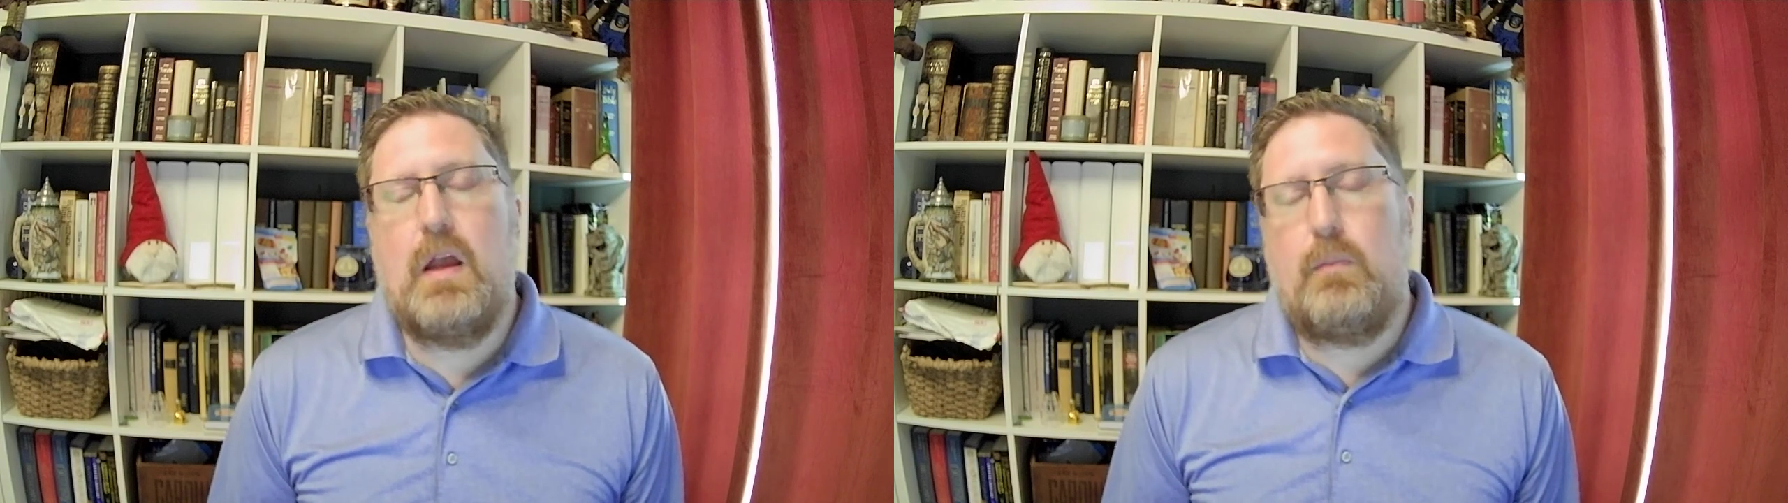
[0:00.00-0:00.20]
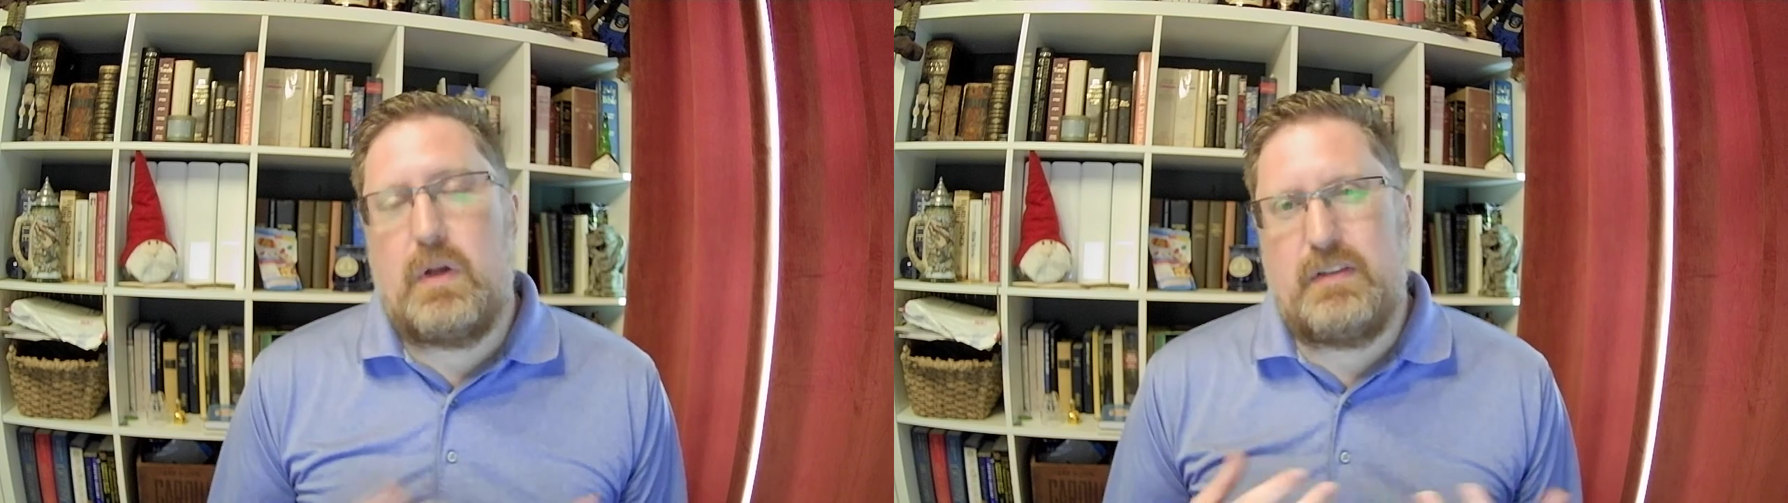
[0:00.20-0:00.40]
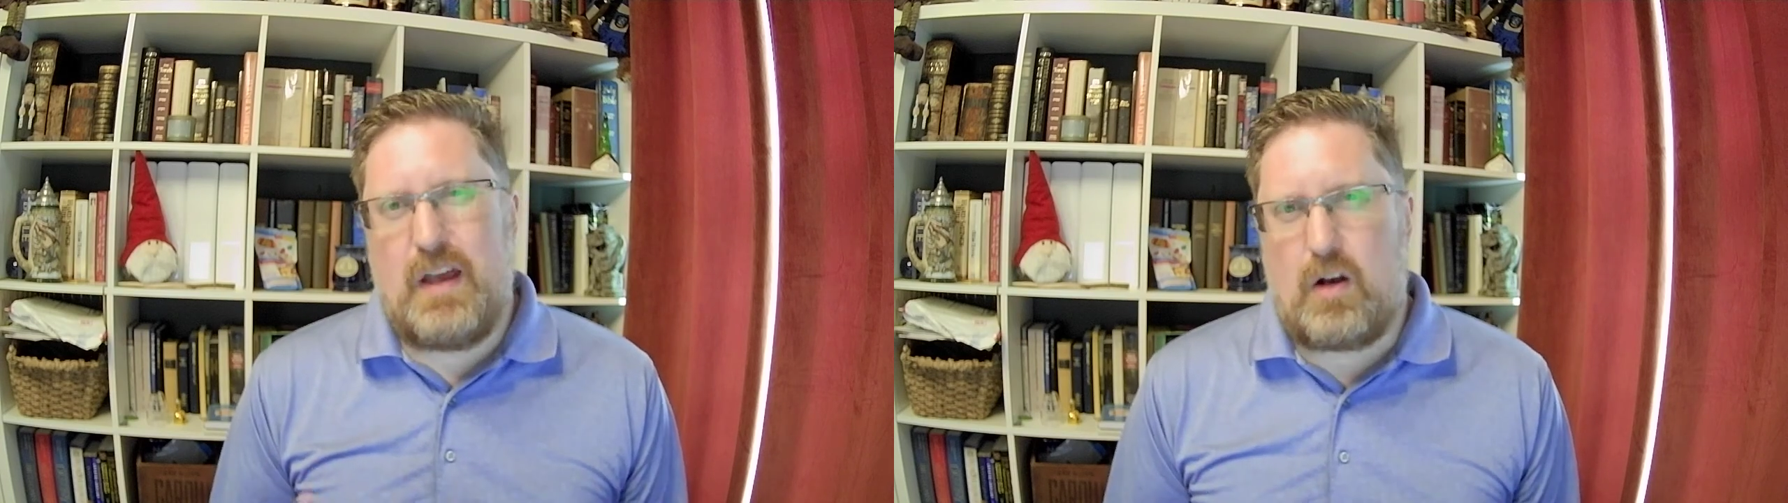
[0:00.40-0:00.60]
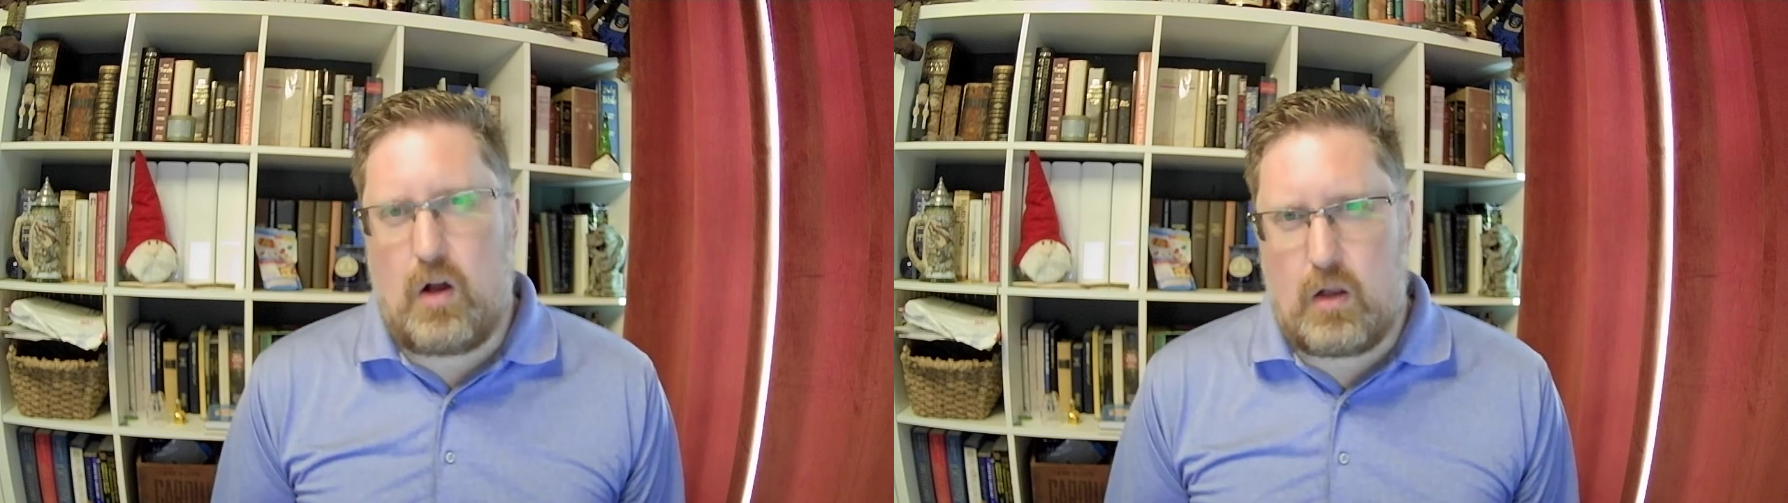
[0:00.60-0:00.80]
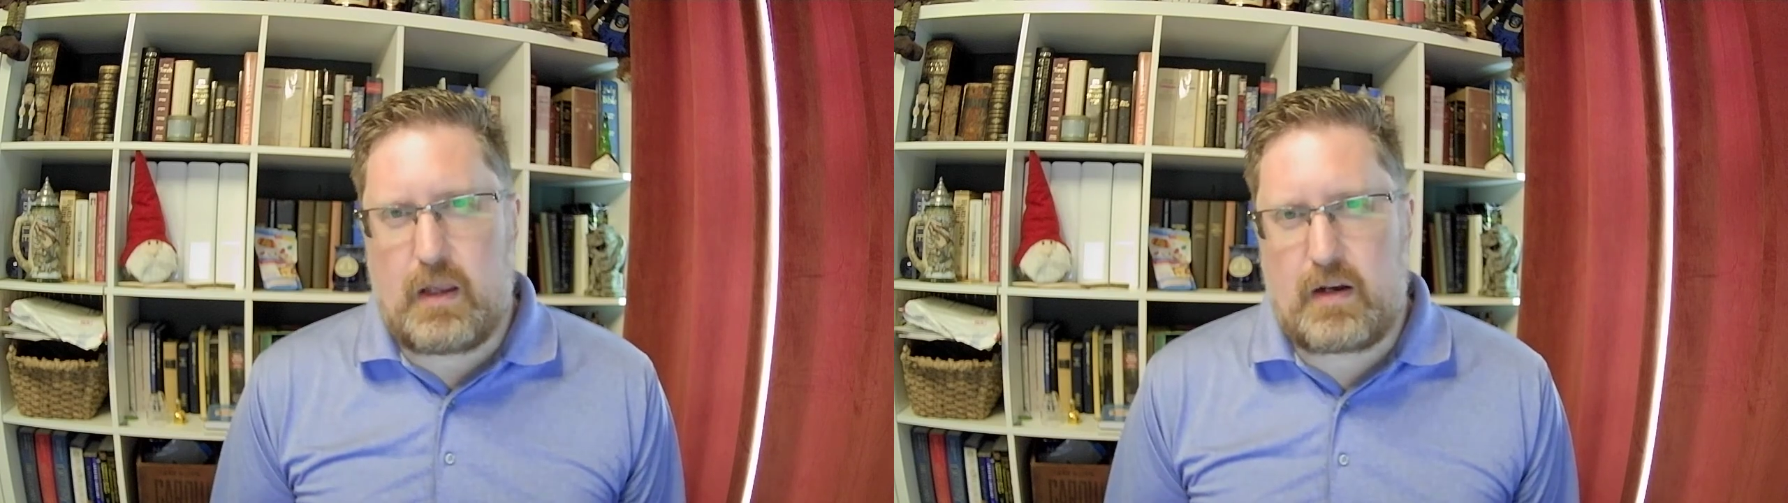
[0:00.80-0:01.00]
but not
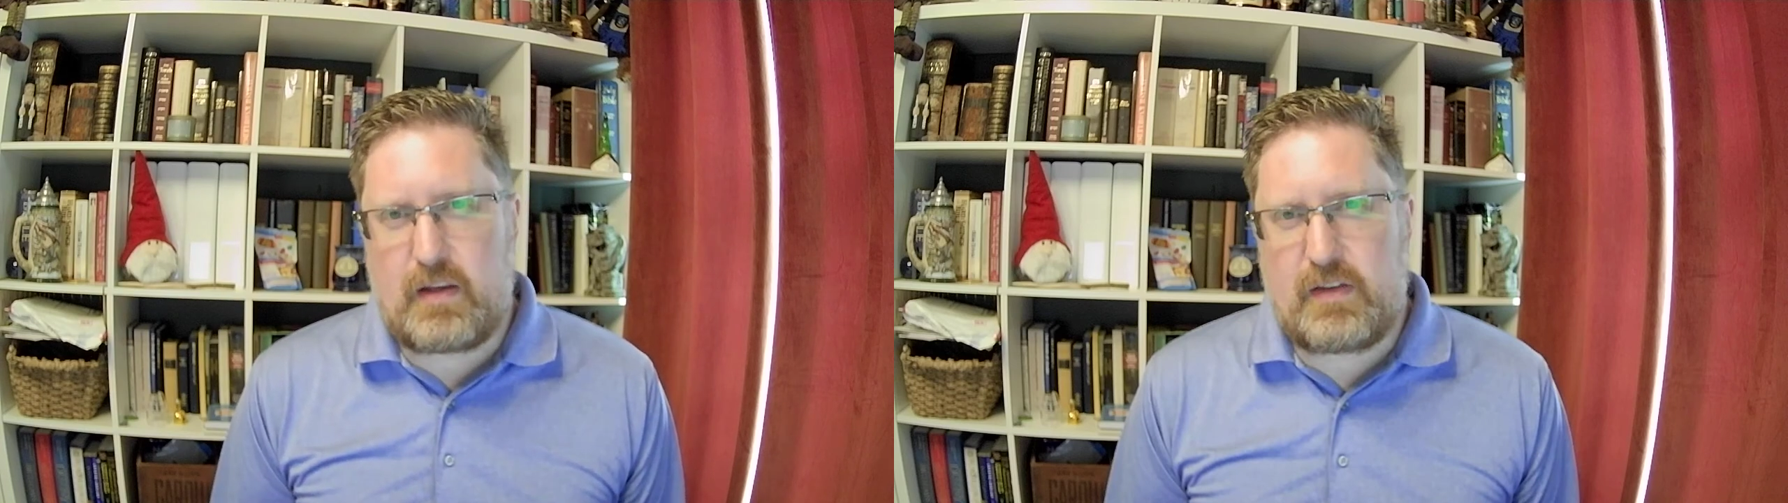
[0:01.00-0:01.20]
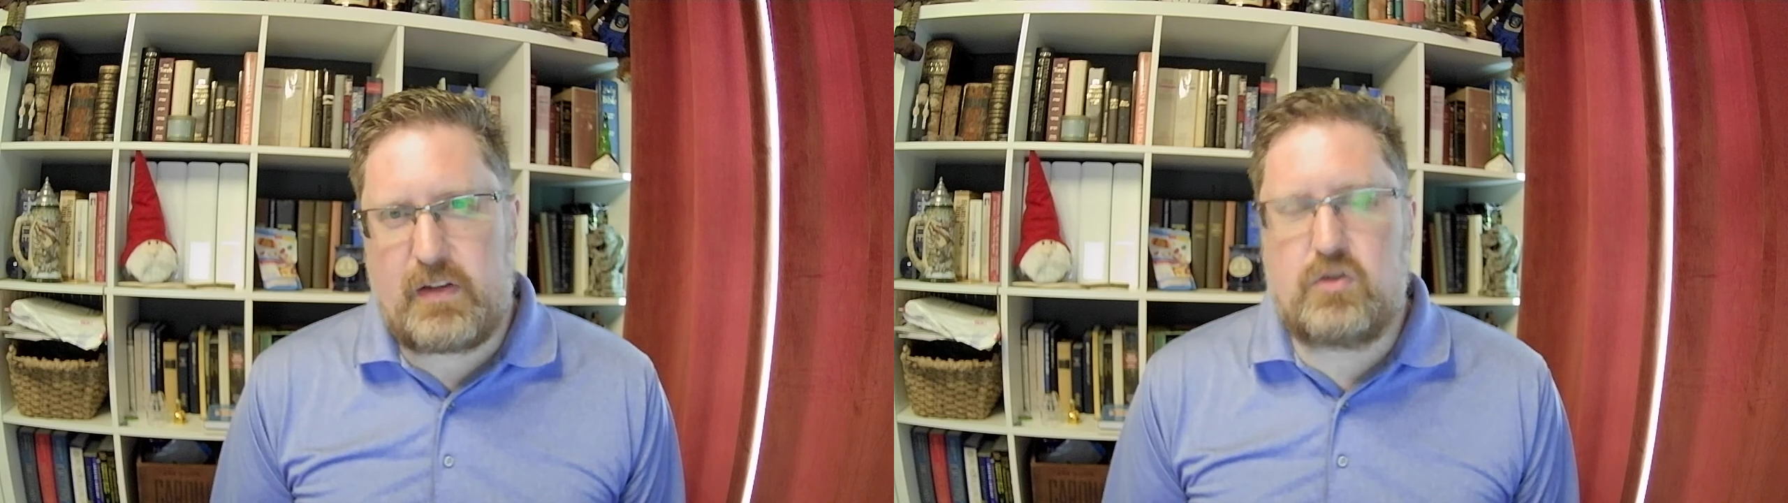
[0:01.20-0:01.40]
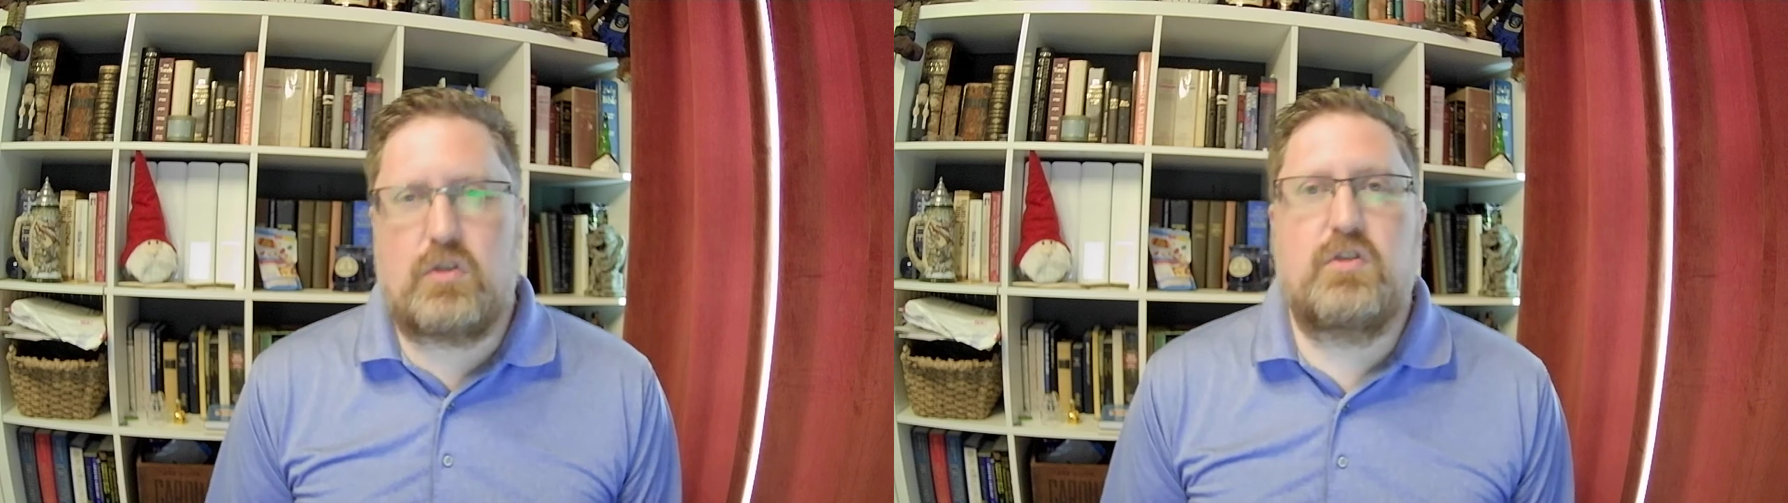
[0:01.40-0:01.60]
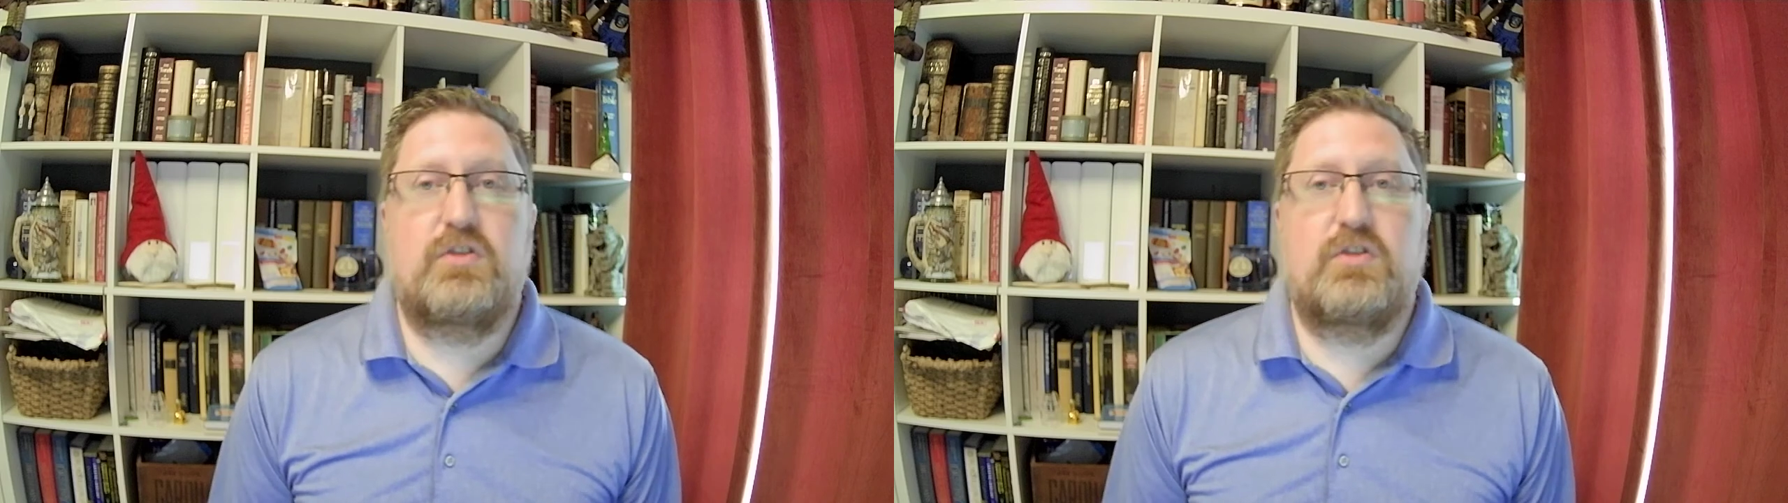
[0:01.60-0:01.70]
all Latter day Saint churches.